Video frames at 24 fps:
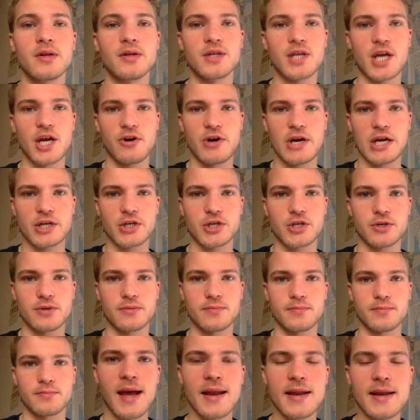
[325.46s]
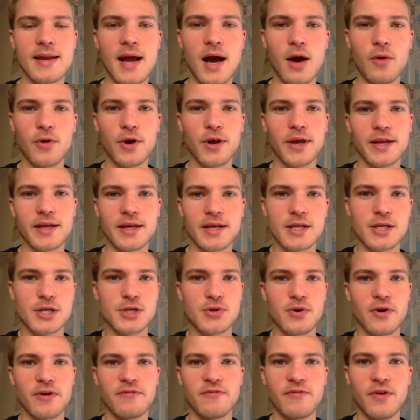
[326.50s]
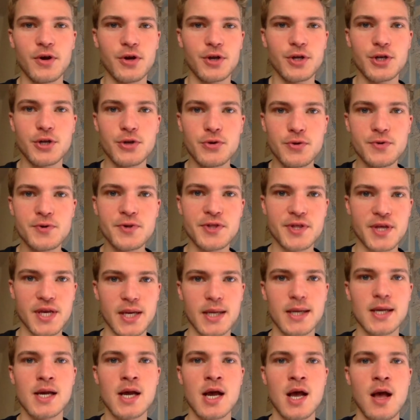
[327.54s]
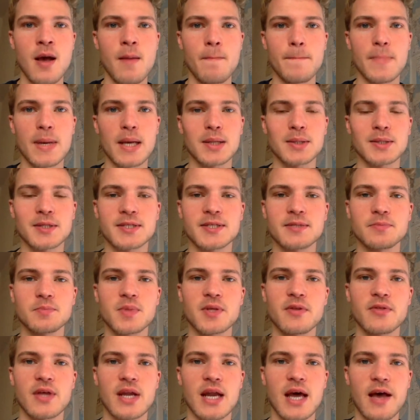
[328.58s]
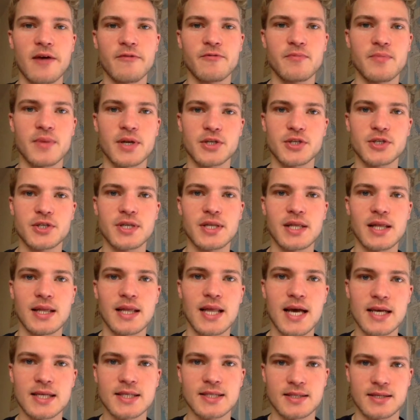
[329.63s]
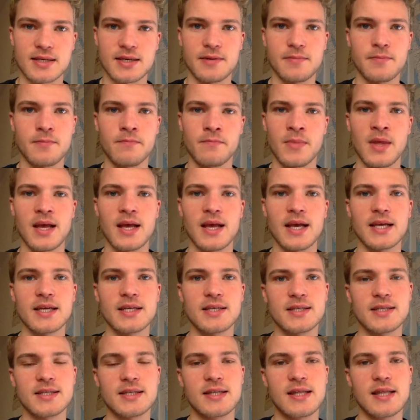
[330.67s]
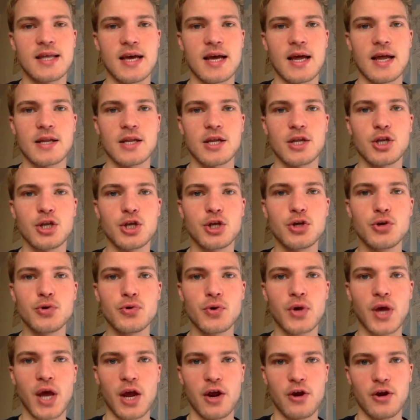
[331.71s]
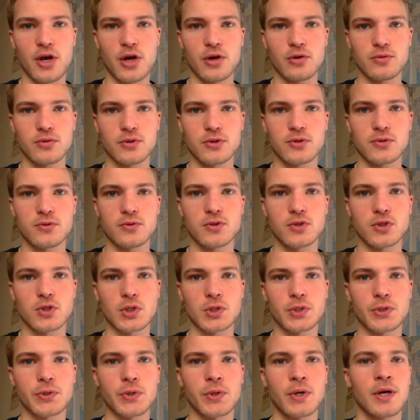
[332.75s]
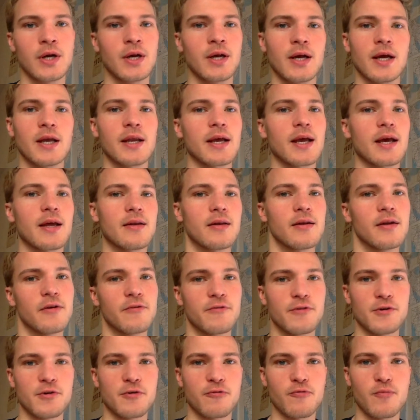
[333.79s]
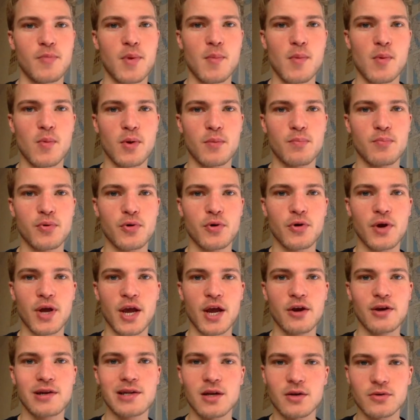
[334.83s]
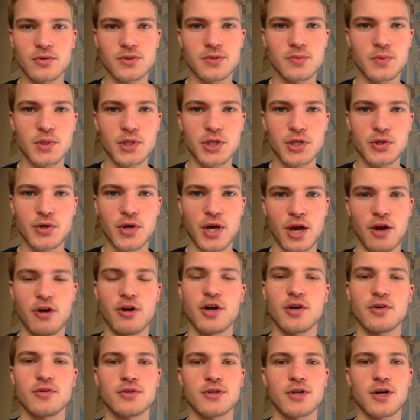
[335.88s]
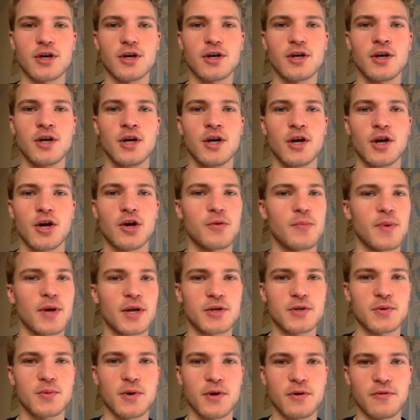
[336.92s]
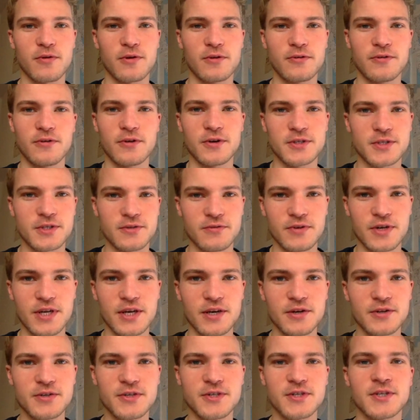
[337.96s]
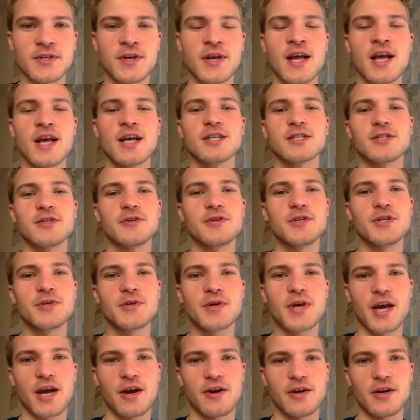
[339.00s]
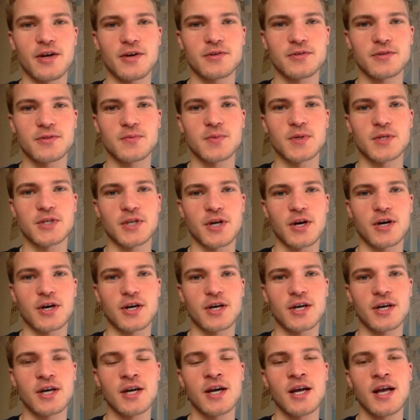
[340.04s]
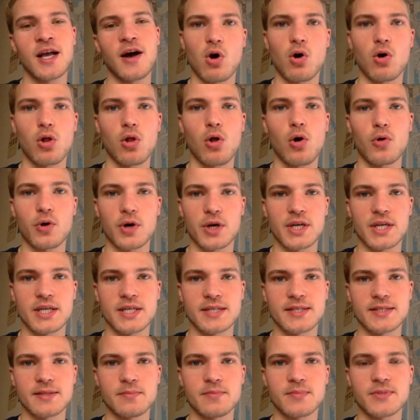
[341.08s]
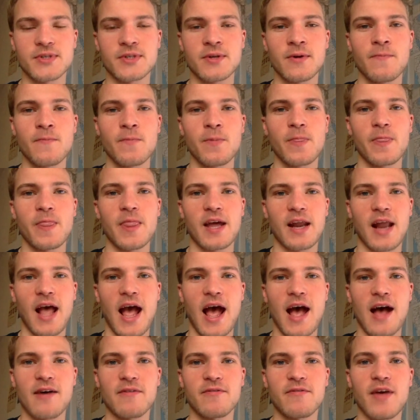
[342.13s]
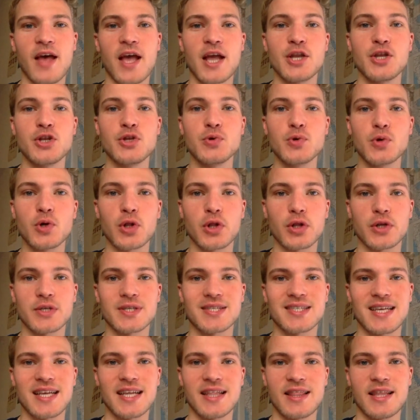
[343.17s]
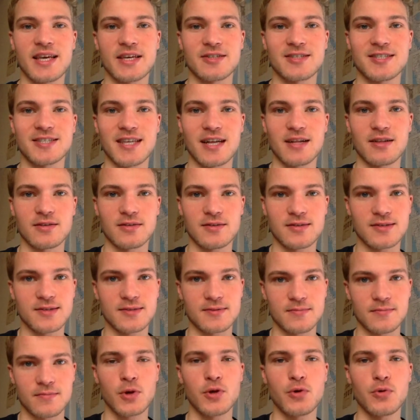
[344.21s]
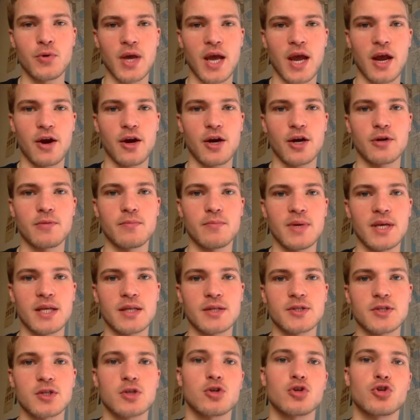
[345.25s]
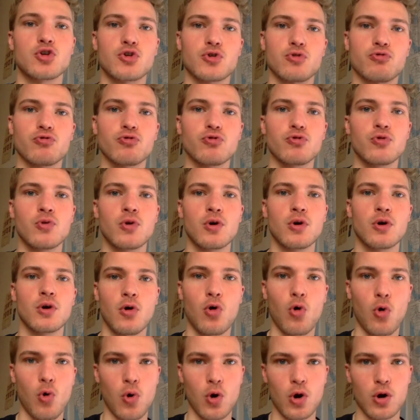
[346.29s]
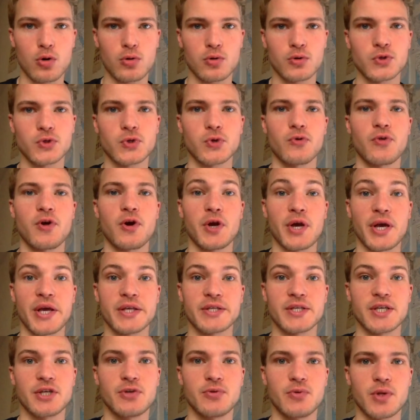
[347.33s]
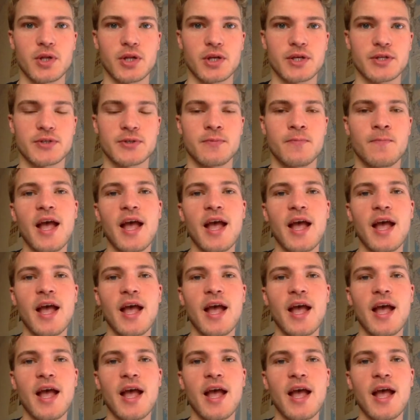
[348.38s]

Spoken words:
direction. And now we're getting into a very new thing, because something that I haven't mentioned last time is that in eukaryotes, so, and again, if you don't remember what prokaryotes and what eukaryotes are, go back to one of our first videos. So in eukaryotes, which are all organisms that have a nucleus in their cells. Eukaryote means true core, so there is a nucleus.